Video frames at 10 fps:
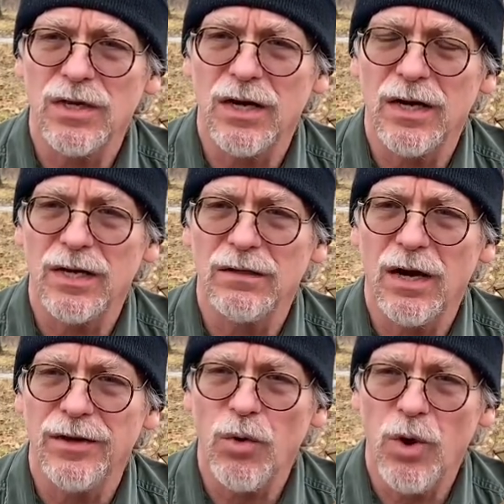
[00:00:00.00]

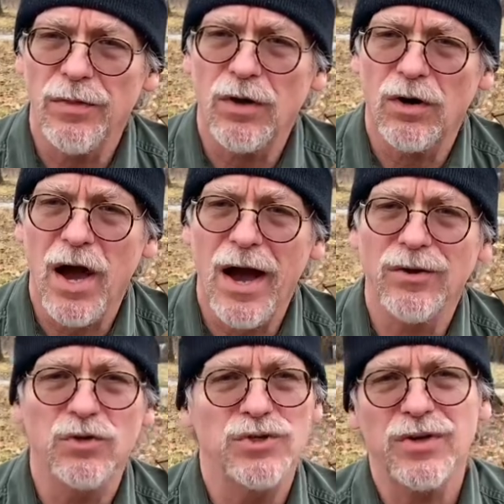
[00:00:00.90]
I know on the
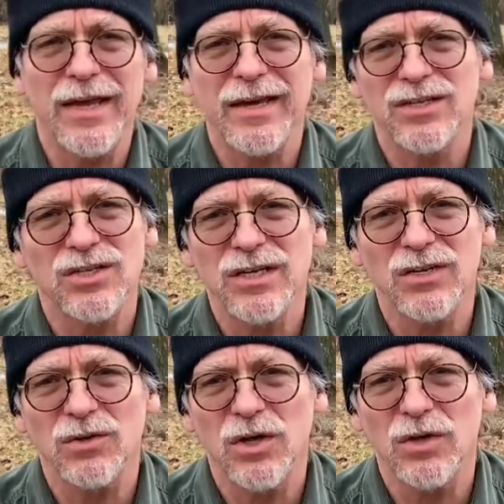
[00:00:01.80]
Carcanos you can't
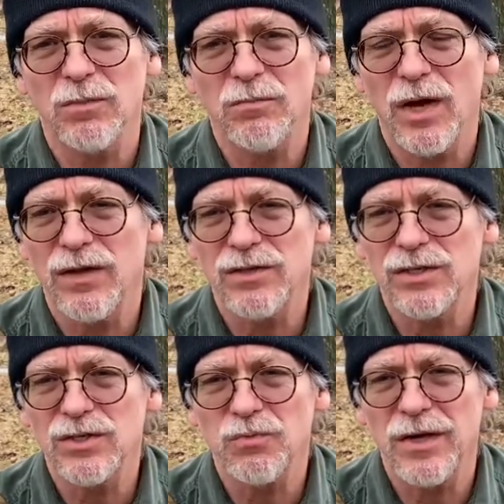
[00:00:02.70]
single load them,
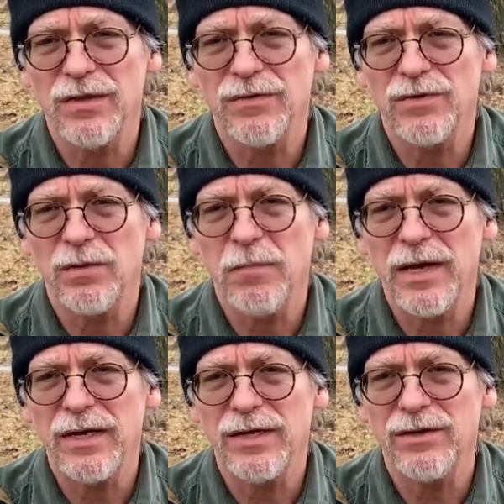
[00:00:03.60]
just the way that they're
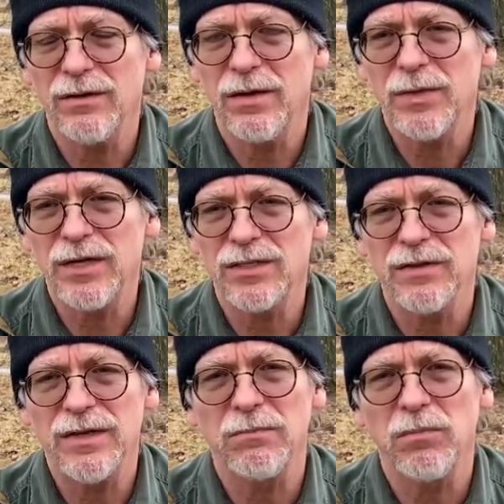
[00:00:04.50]
made because of
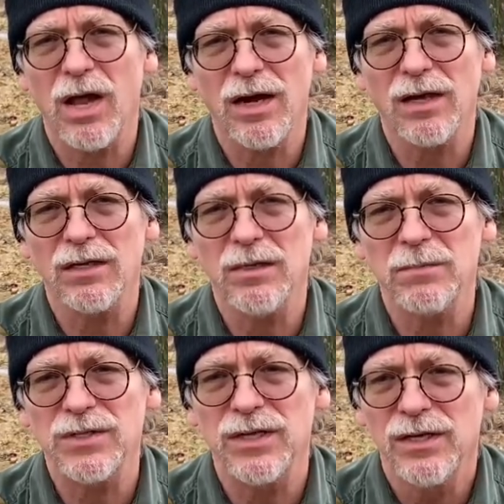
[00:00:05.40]
the in-block clips.